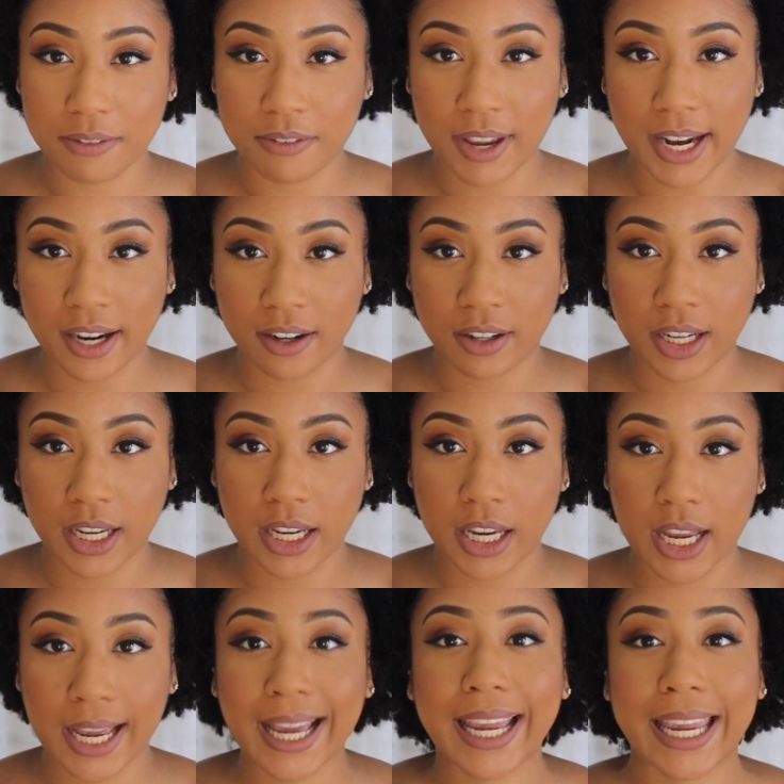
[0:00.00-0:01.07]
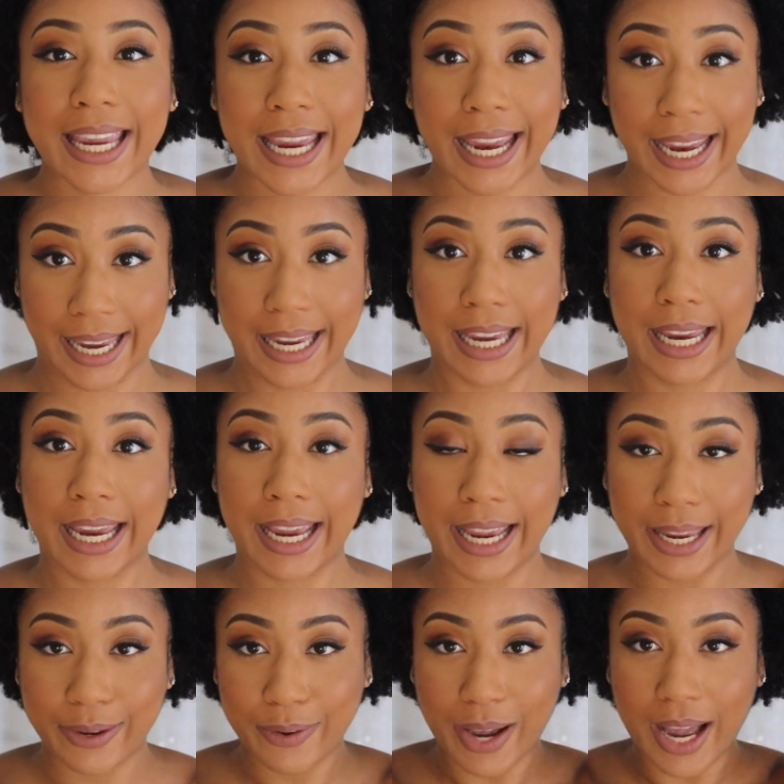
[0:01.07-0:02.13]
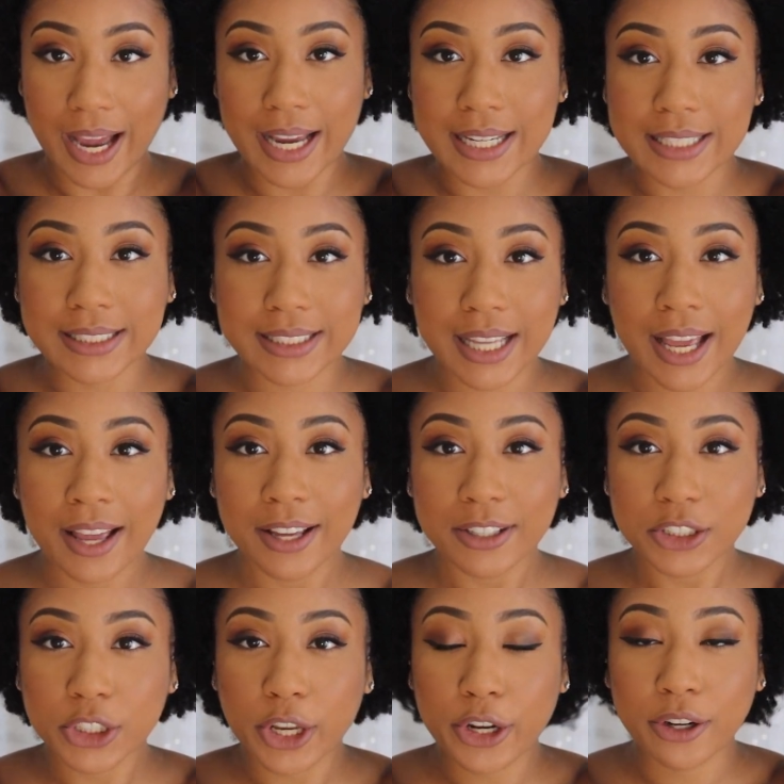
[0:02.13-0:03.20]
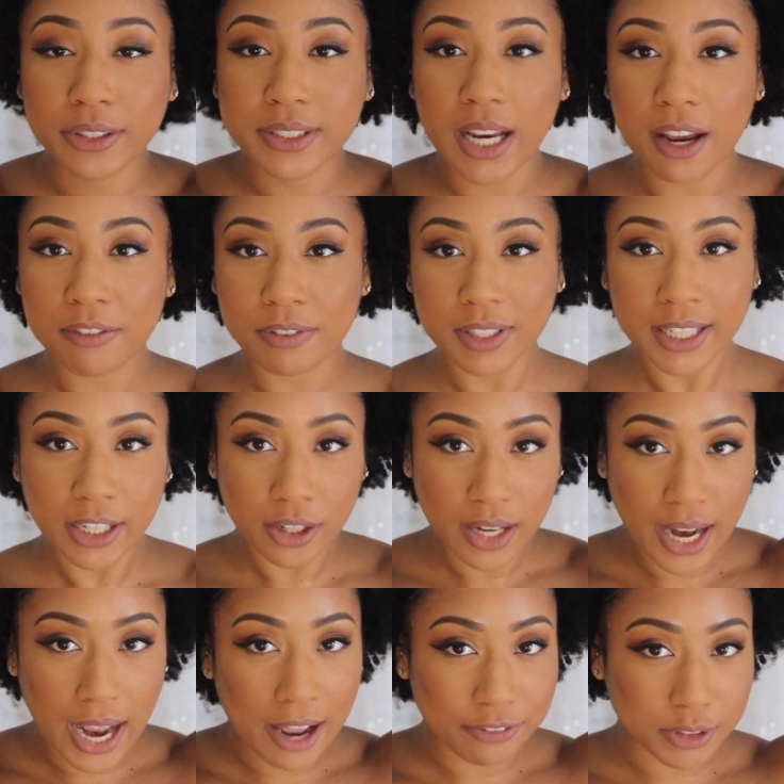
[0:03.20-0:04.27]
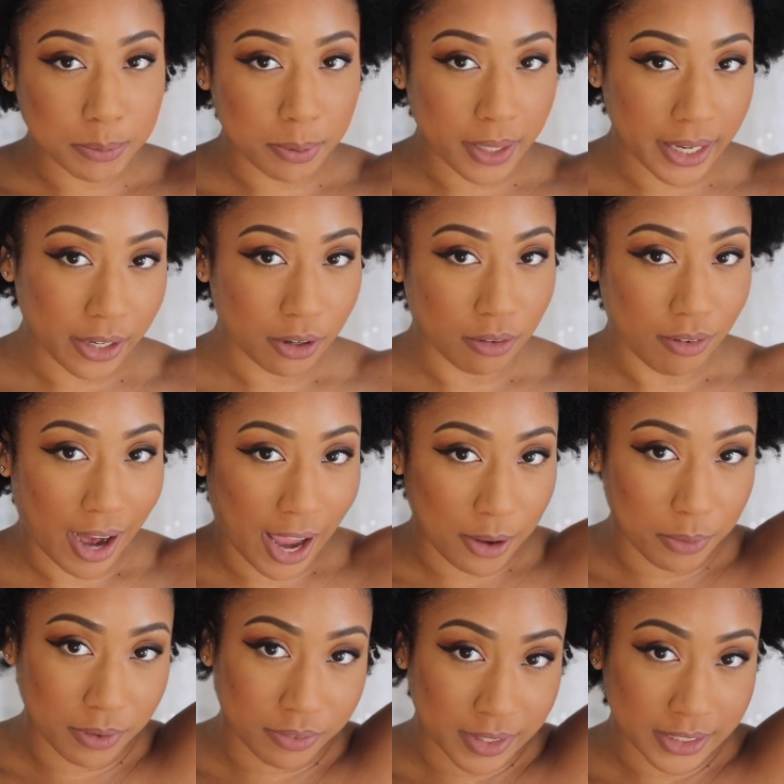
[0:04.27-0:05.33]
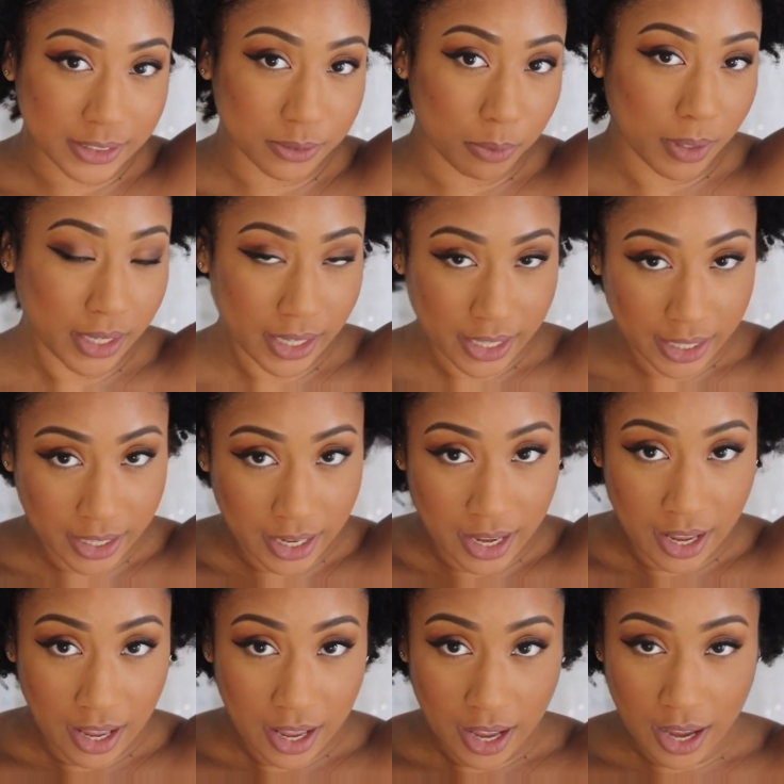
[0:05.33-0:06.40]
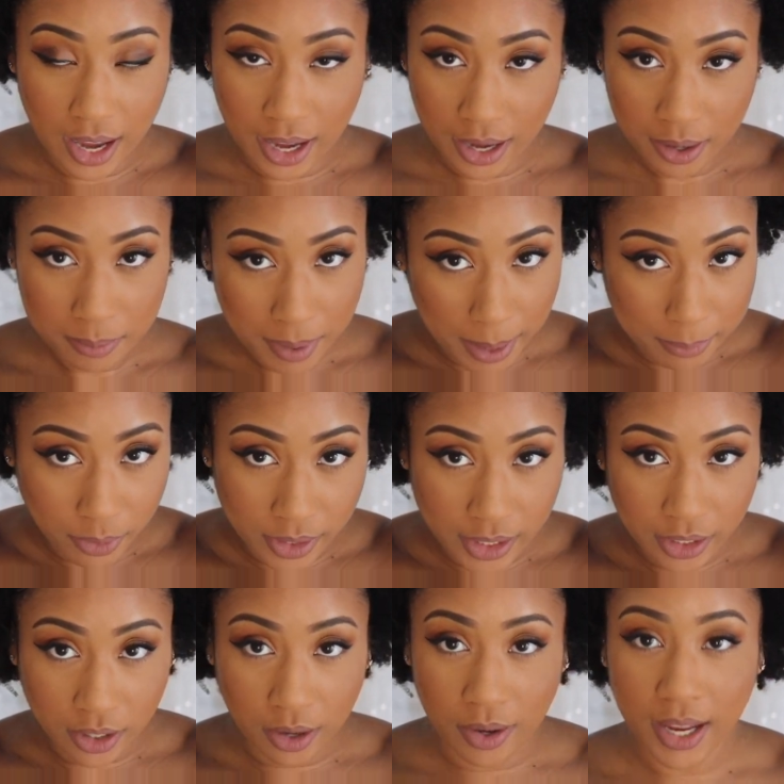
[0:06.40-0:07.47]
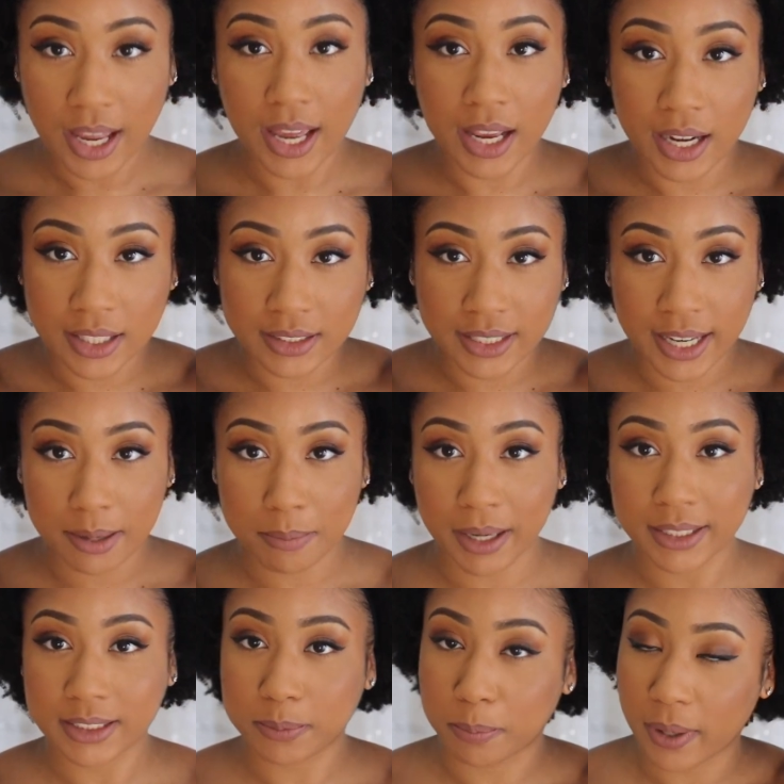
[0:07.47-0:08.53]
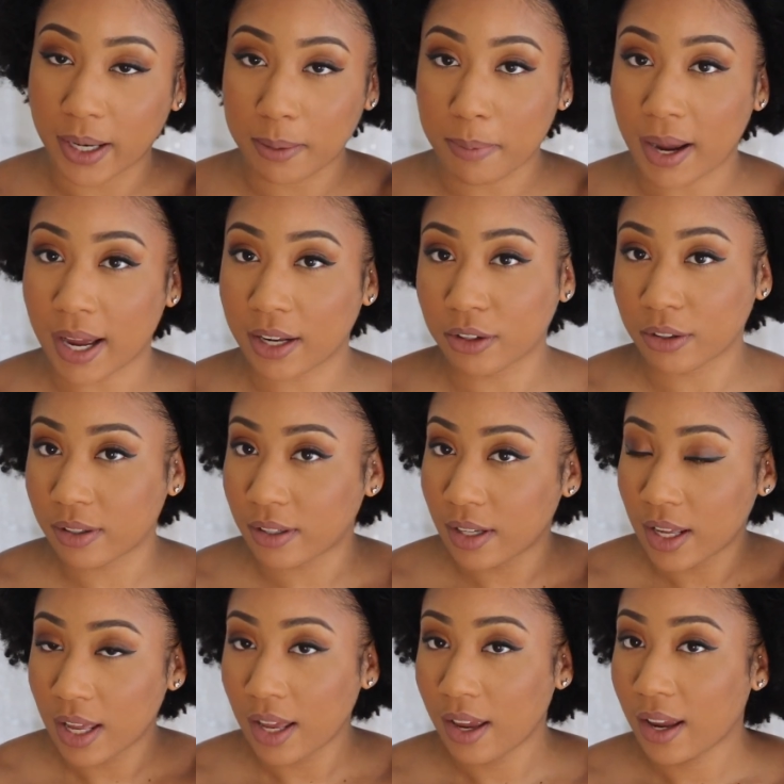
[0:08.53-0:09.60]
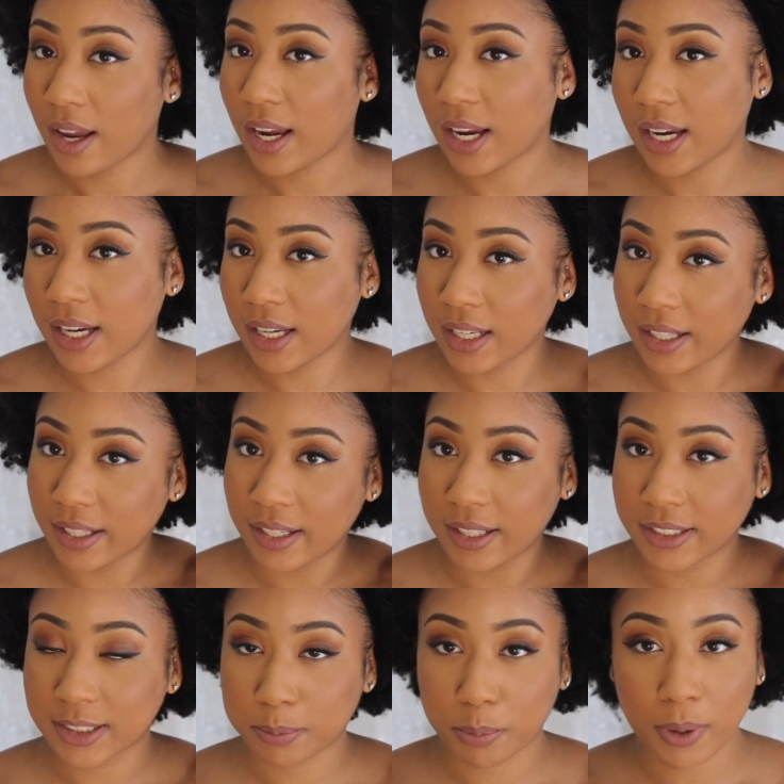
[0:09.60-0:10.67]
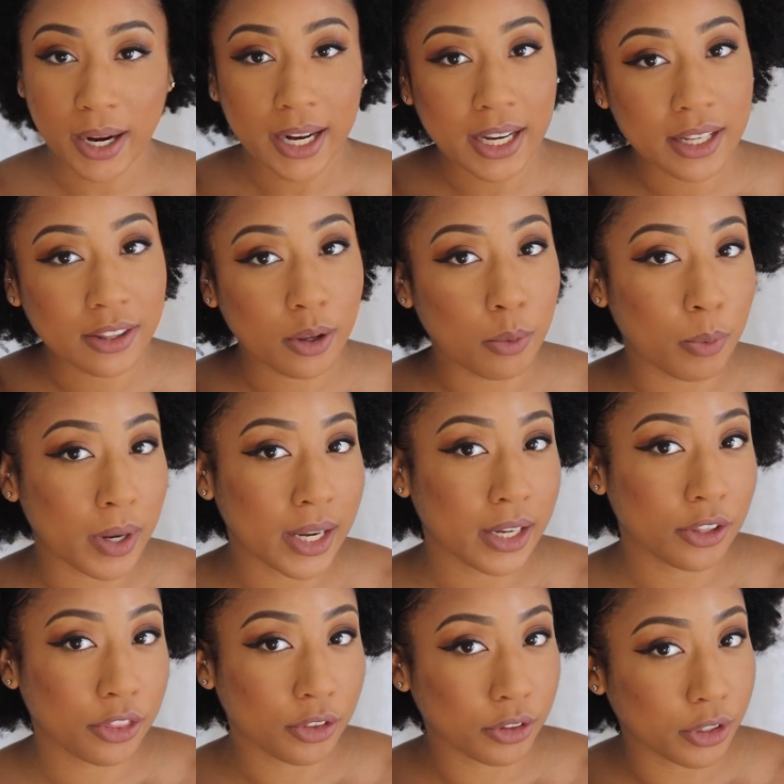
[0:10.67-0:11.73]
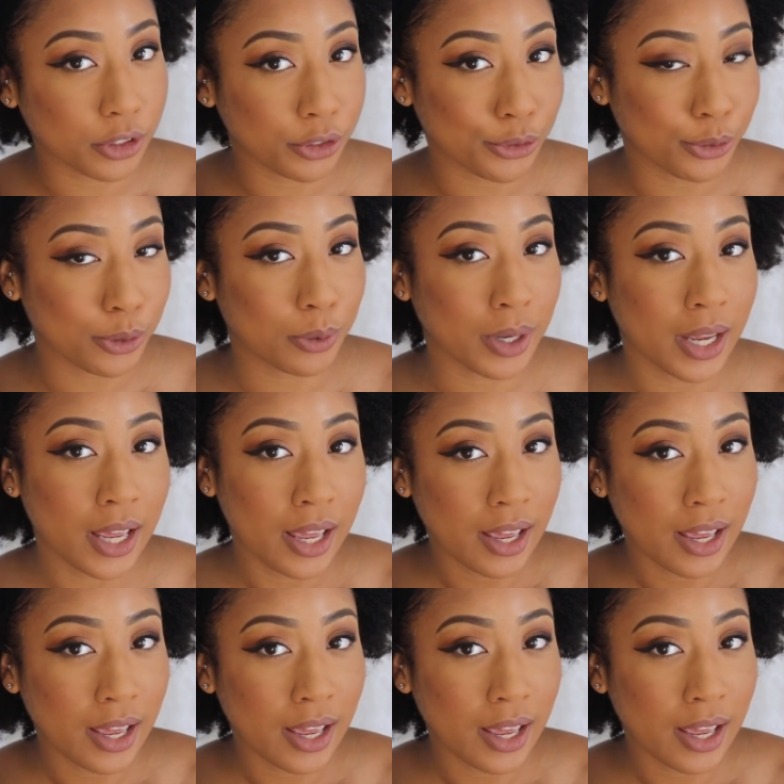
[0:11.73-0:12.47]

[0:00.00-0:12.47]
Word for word: very kinky, you guys. So you're definitely gonna have to play around with this wig. Um, I'm gonna go ahead and take my spray bottle and spray the wig through